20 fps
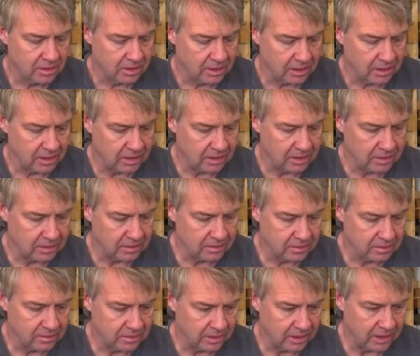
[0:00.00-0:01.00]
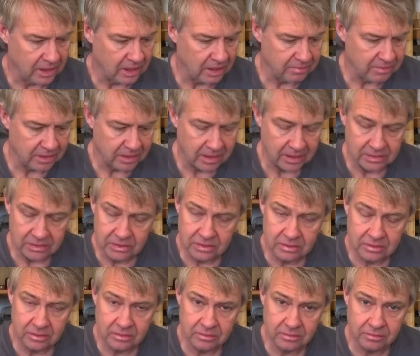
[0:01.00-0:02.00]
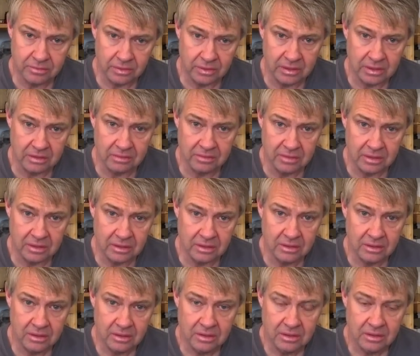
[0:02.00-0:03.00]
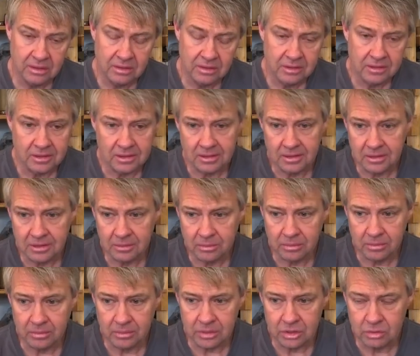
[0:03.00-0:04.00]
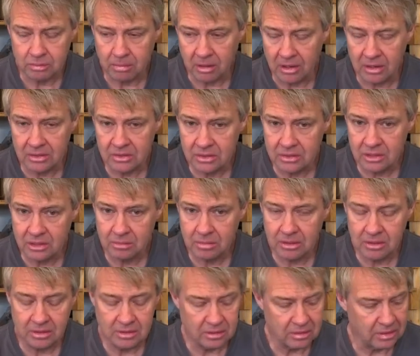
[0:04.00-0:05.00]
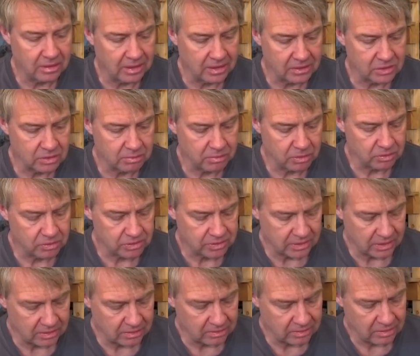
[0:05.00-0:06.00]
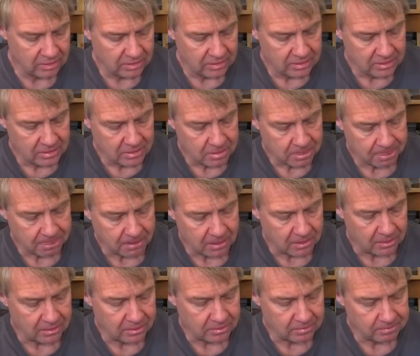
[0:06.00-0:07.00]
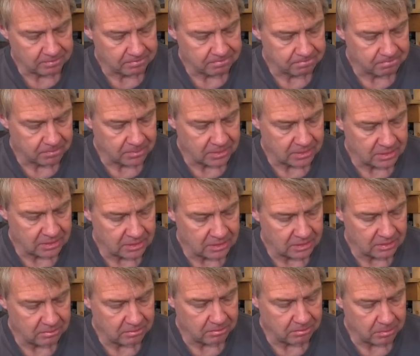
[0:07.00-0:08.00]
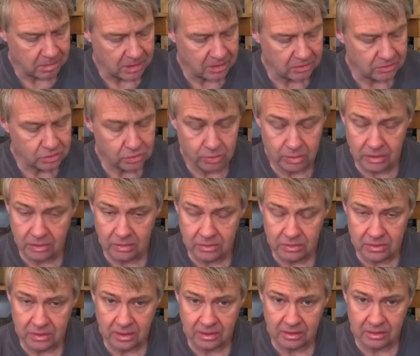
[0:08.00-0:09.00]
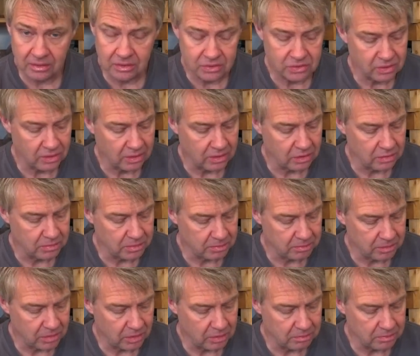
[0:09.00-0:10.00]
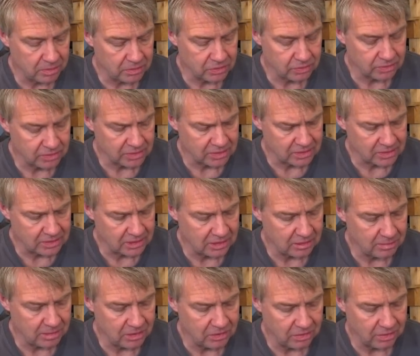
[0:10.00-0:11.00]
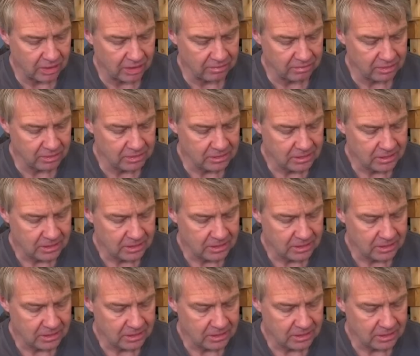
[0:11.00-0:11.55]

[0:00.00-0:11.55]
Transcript: and they have a nice forgiving uh, response typically, a nice smooth sound. Um, the metal tweeters, like this aluminum dome, this one's a TB driver.